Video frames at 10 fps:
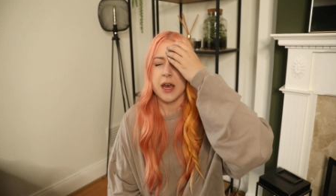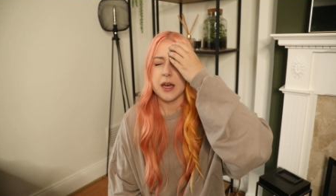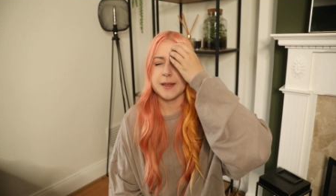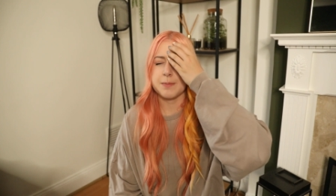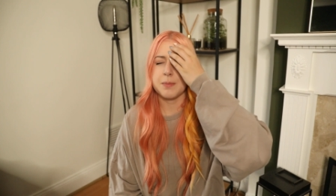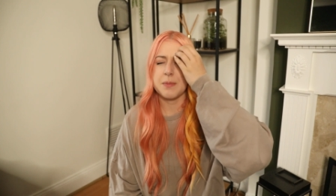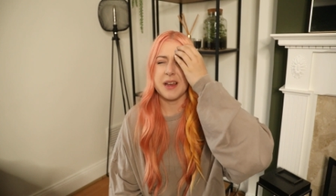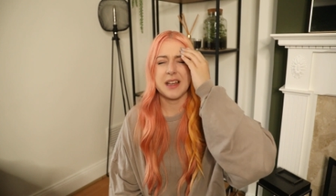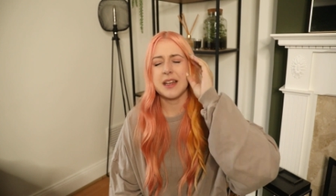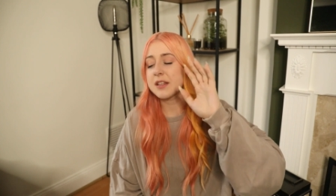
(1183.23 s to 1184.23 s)

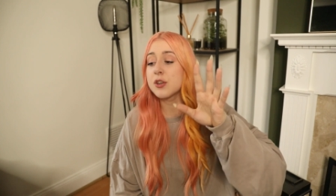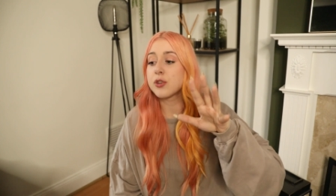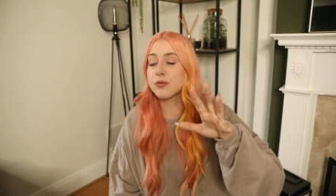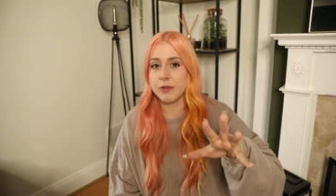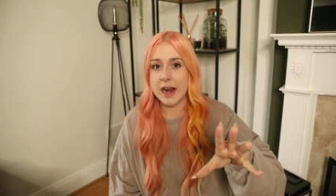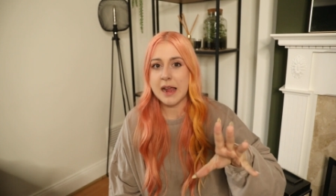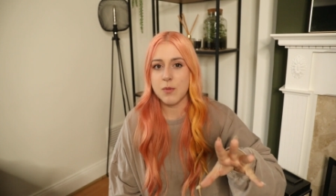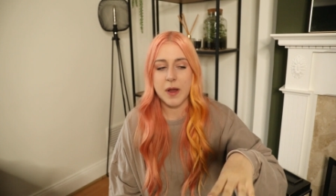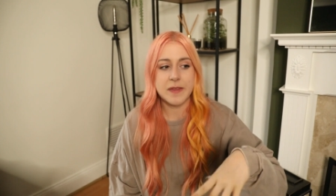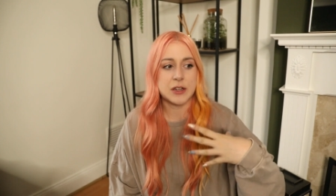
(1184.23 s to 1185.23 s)
it isn't
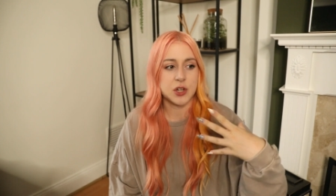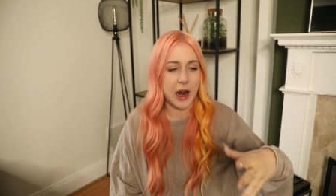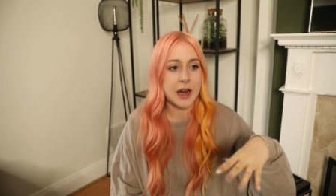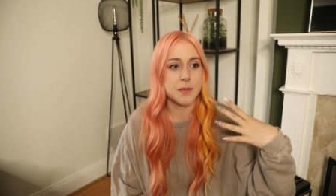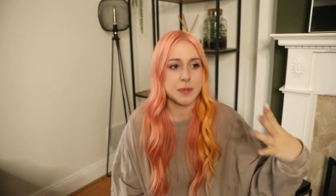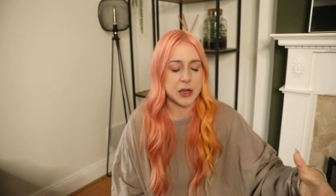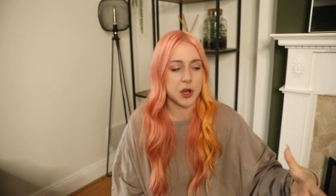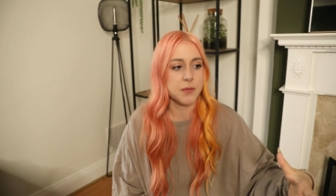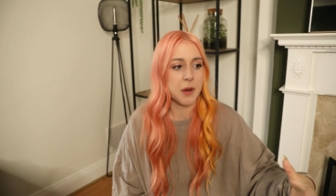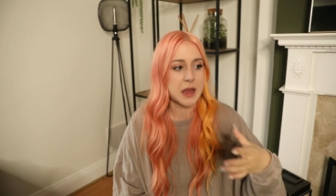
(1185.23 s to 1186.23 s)
great when they're trying to be a
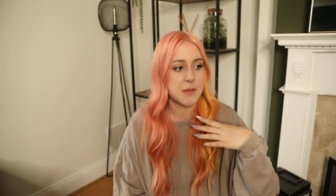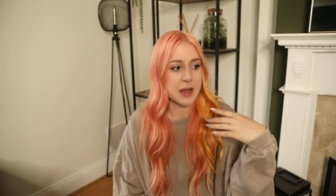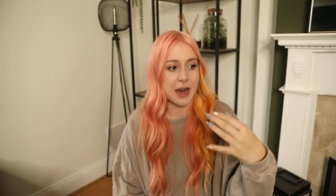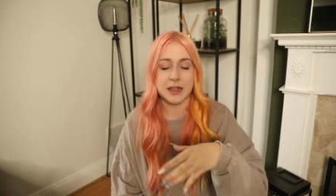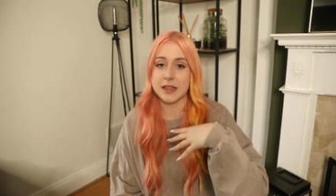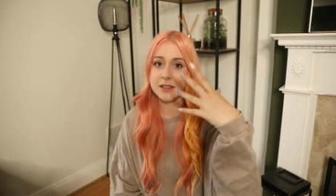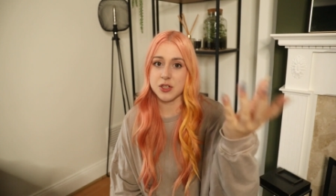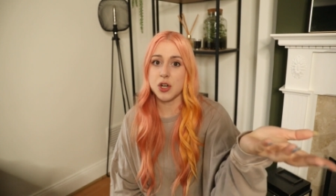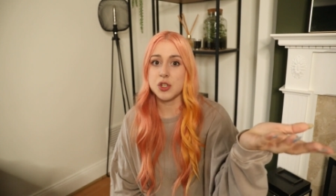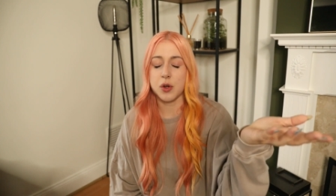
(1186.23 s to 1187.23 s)
company and be like, these are
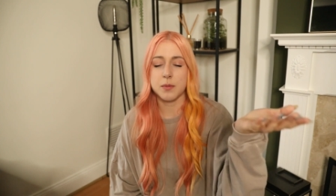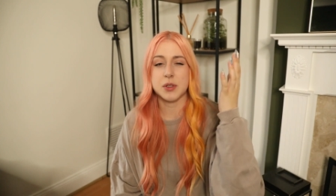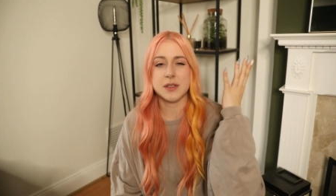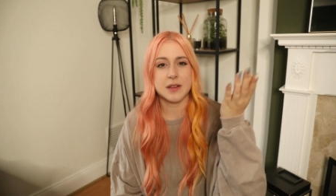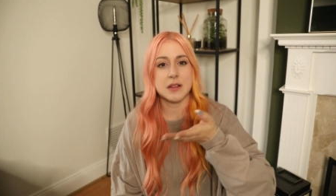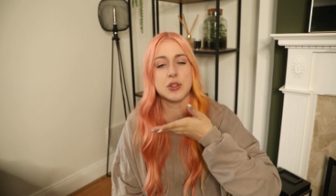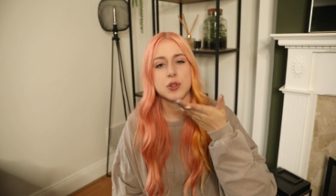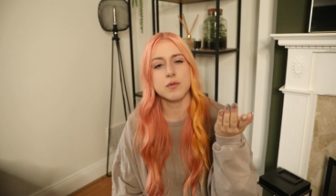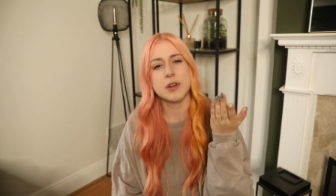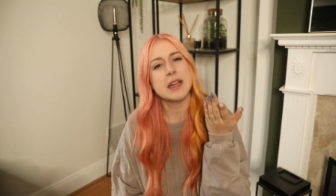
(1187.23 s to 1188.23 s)
dog talking buttons, and then they
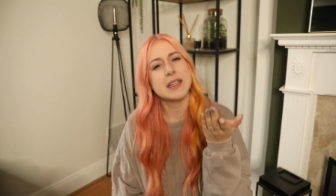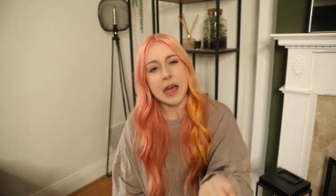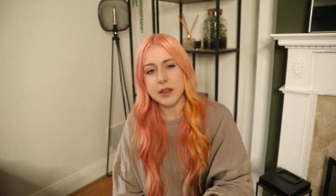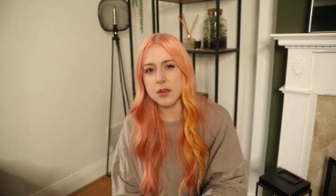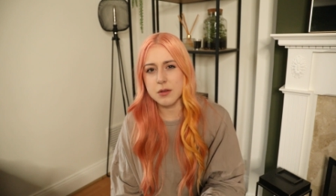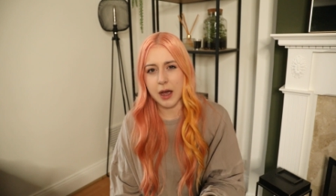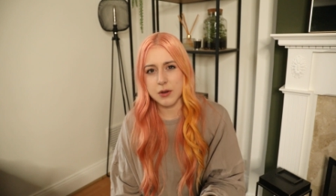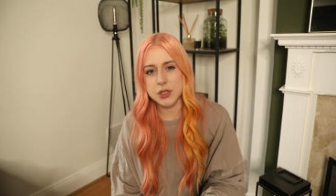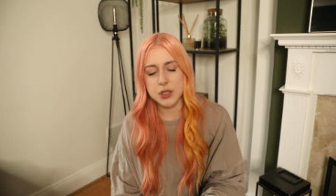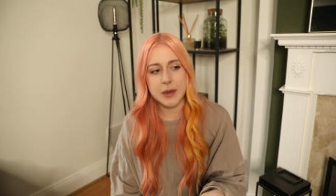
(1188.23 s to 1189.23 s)
don't really tell you
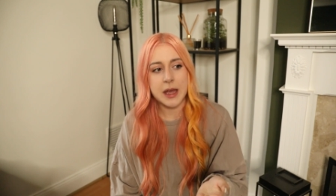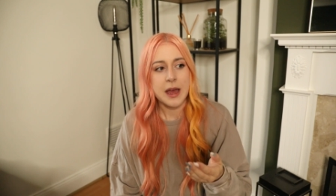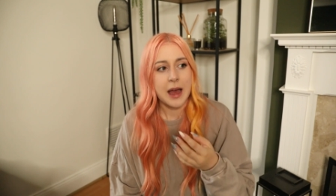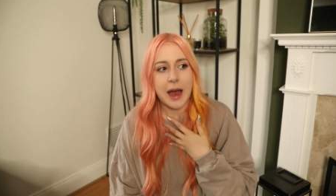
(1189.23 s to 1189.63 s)
how to do it.